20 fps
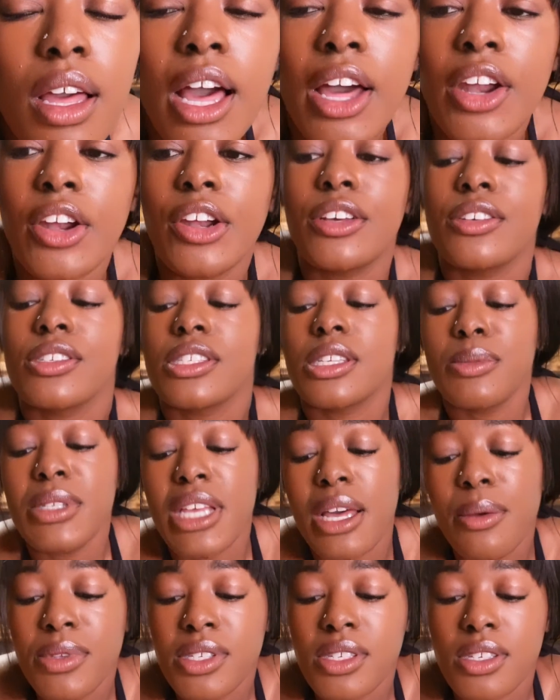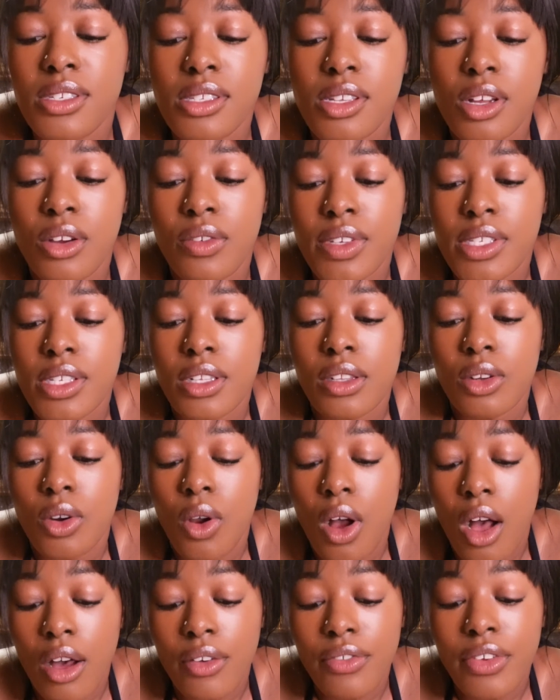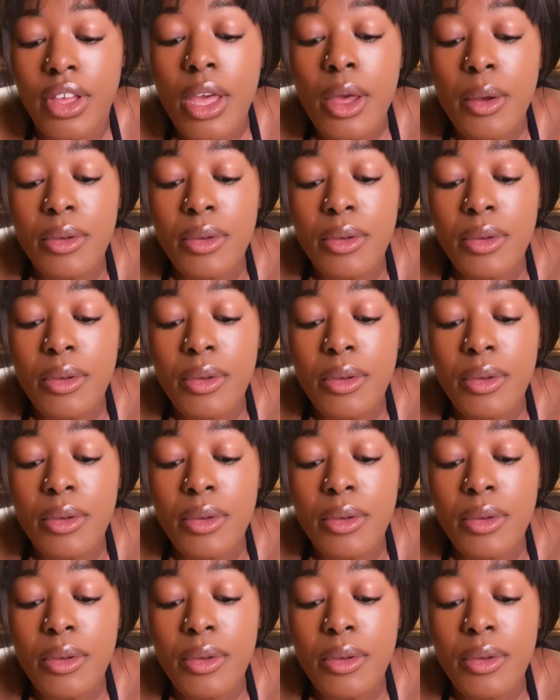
I don't know. Sometimes the stove is a little off.